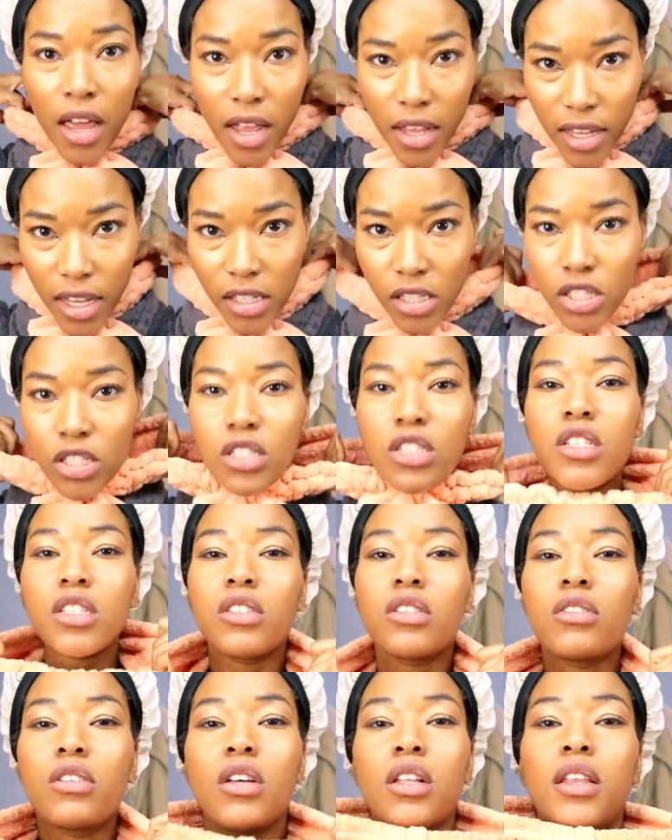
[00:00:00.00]
And that's
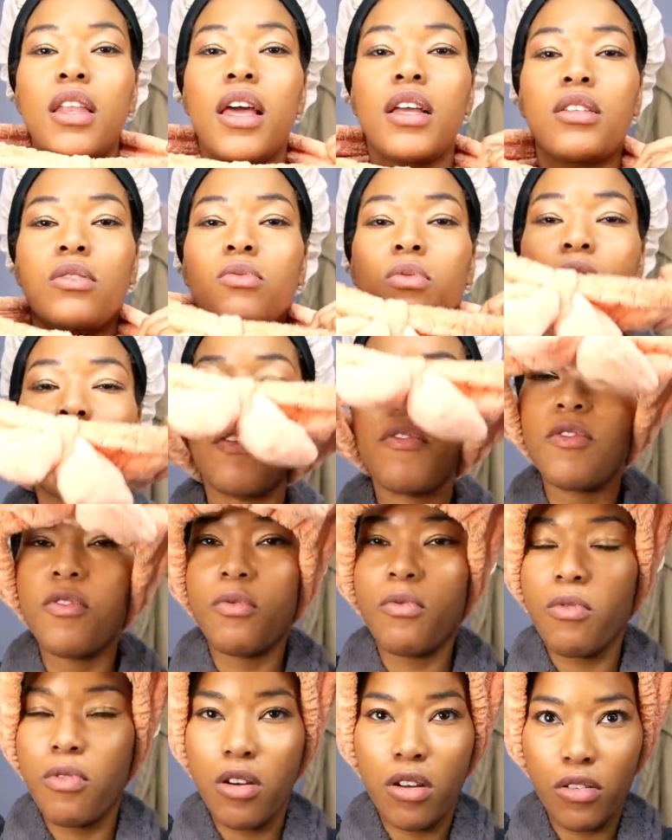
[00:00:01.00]
just to collect whatever
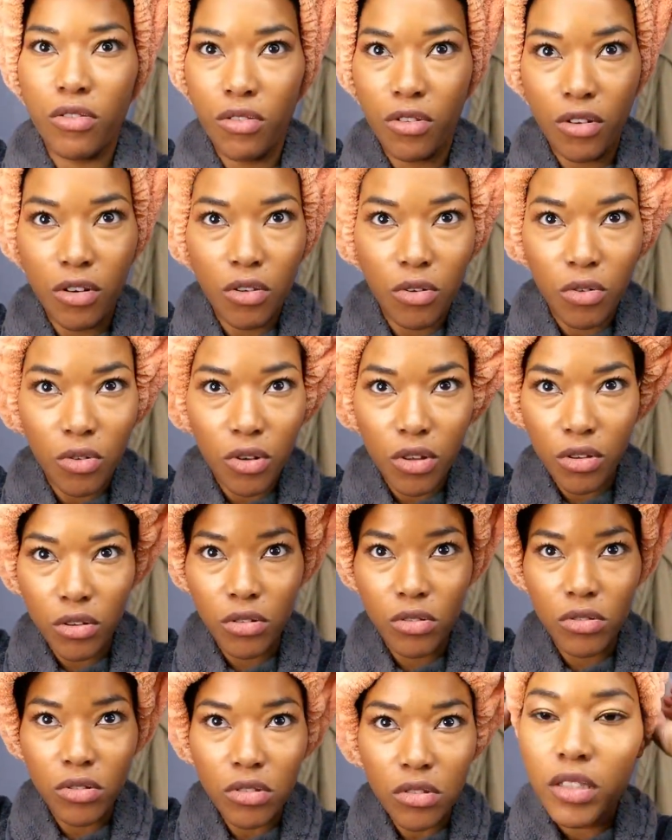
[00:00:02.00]
water or
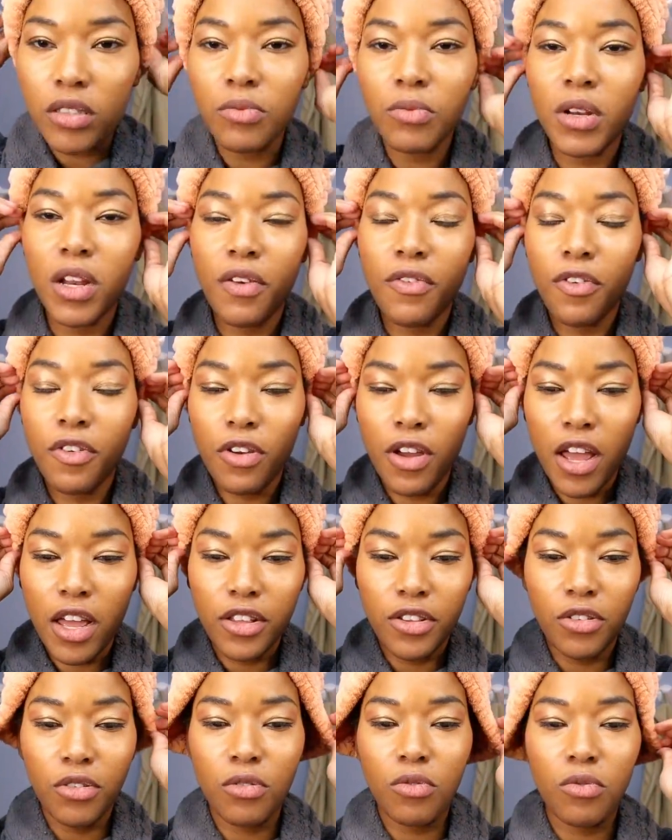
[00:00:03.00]
oils, whatever
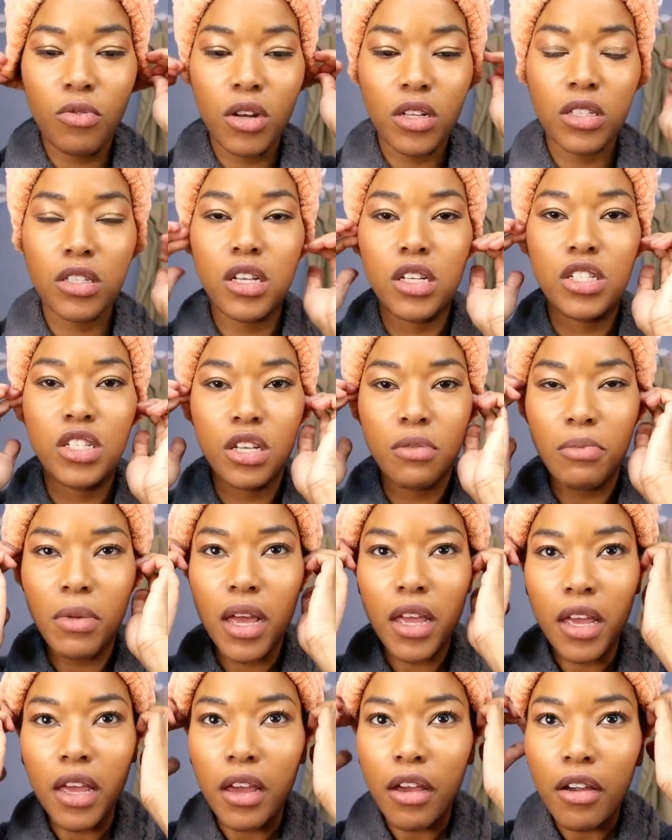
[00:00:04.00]
I don't want touching
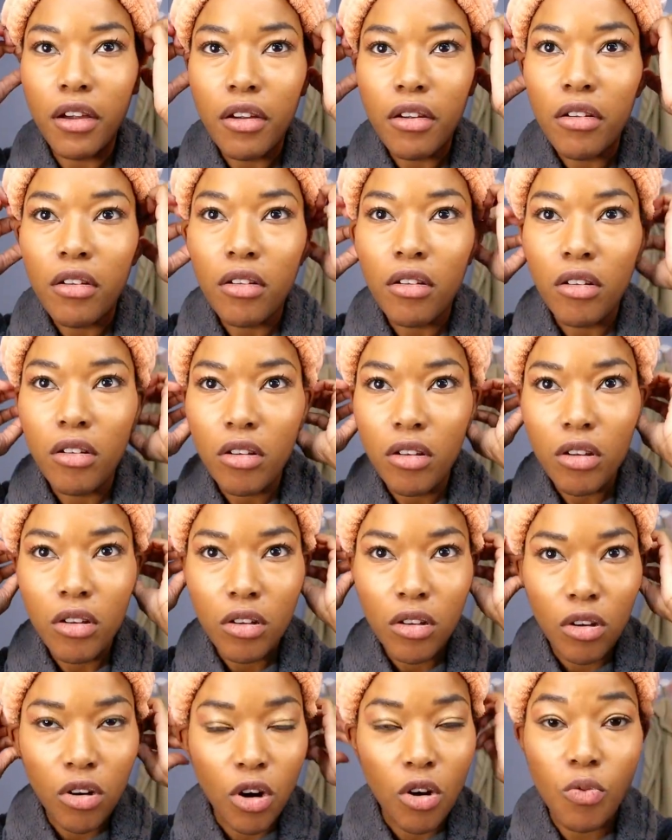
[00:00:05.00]
my hair
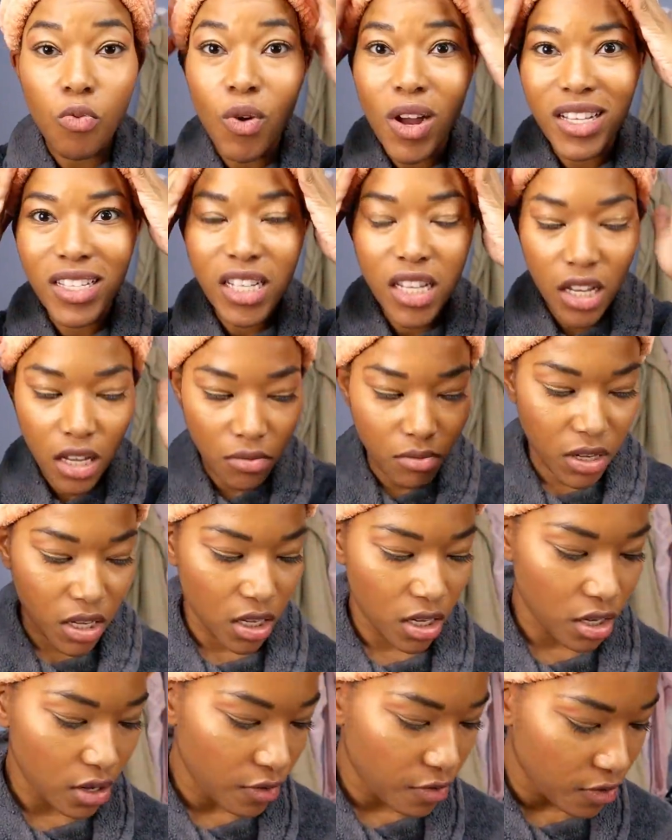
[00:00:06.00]
or wetting my
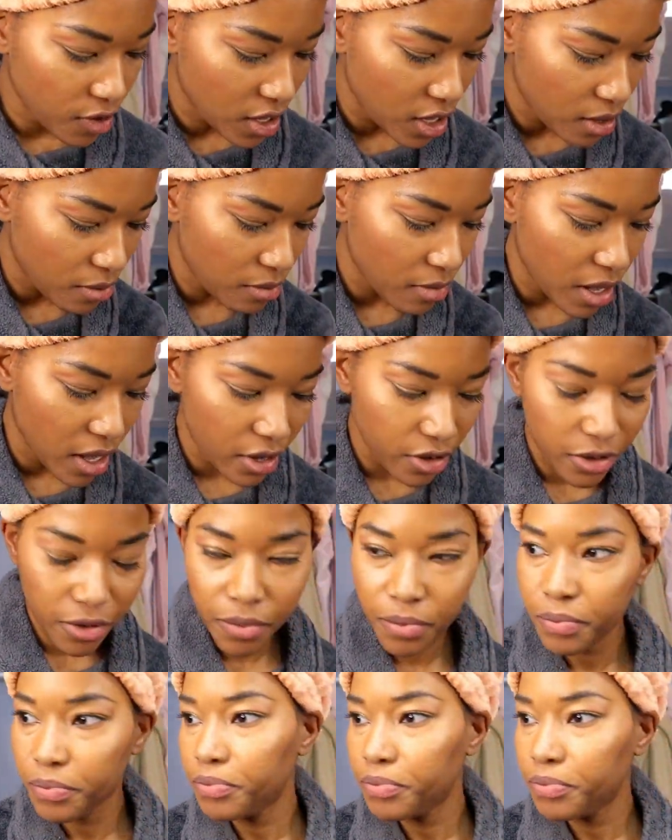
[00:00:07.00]
hair for that matter.